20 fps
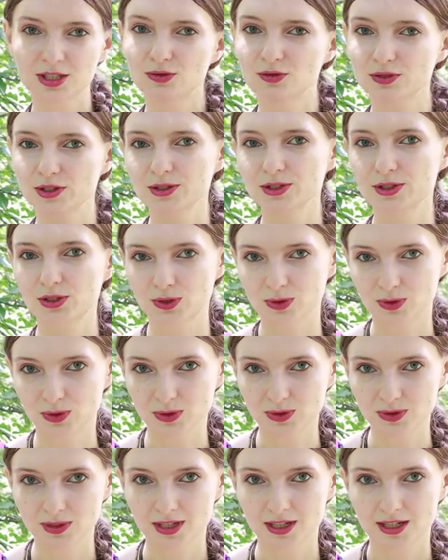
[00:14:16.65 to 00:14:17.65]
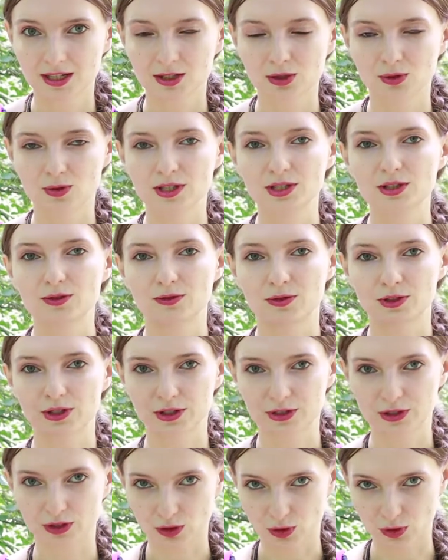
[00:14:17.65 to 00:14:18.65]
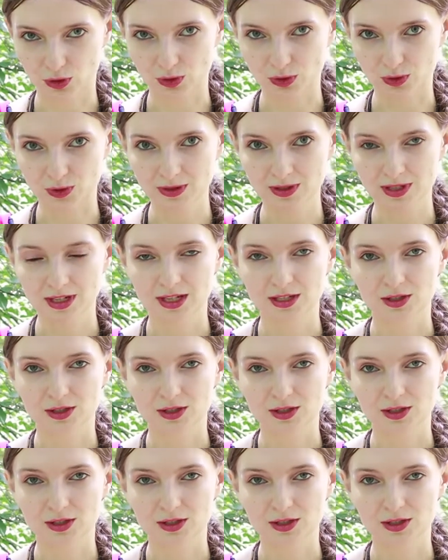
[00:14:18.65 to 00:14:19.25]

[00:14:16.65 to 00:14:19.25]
very soon, 23rd June.